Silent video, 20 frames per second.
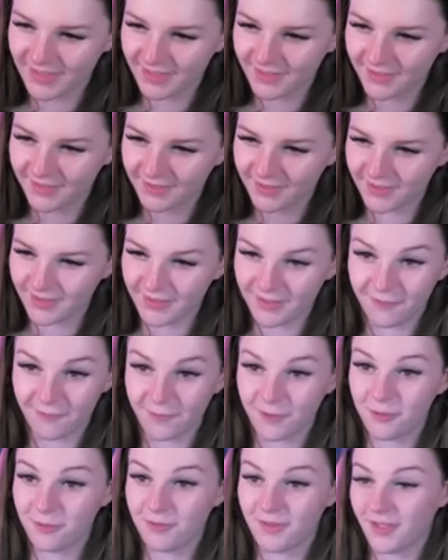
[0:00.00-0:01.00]
Here's the thing:
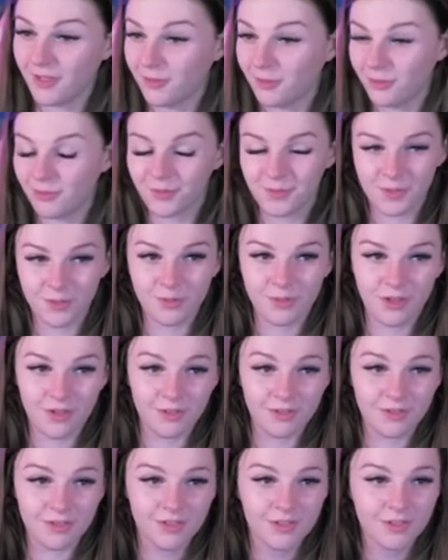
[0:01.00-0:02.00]
is I don't know shit about
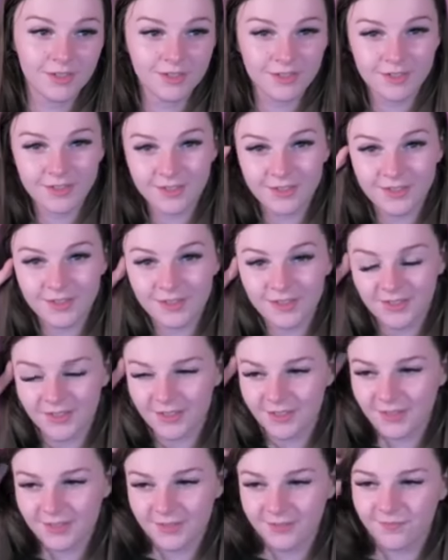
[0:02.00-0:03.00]
Minecraft. I know like
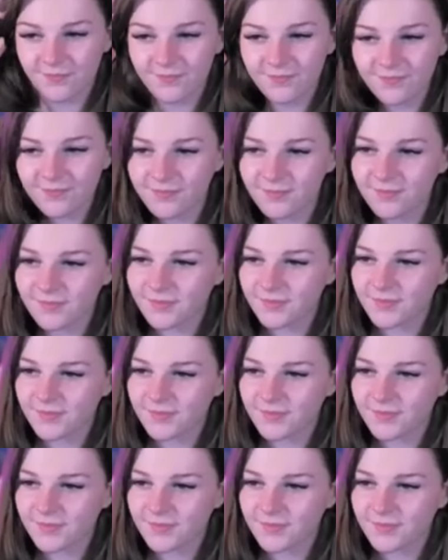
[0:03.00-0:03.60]
the basics.